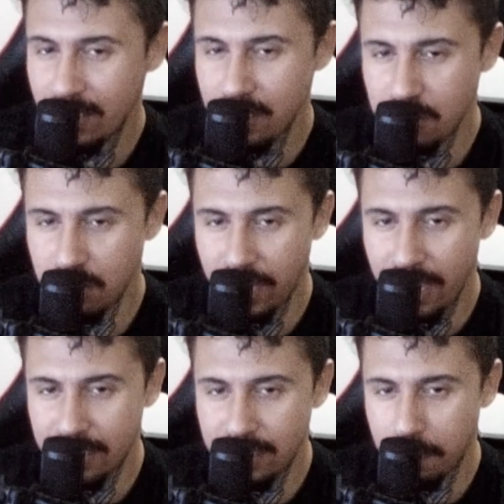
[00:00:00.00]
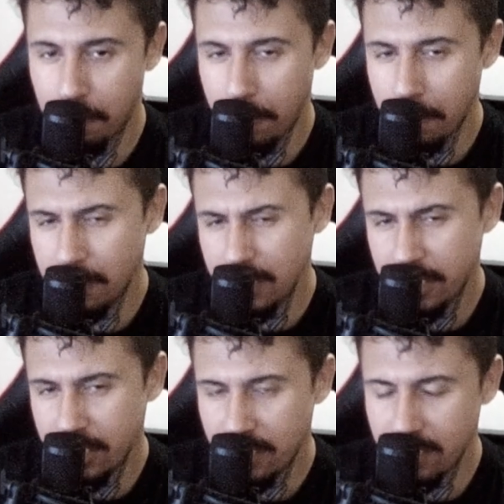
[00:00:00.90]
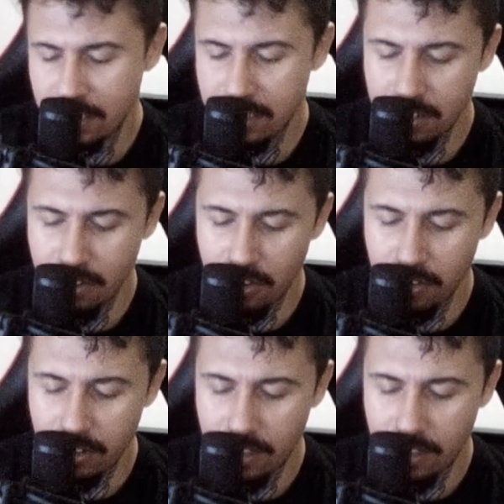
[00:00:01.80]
to get publishers on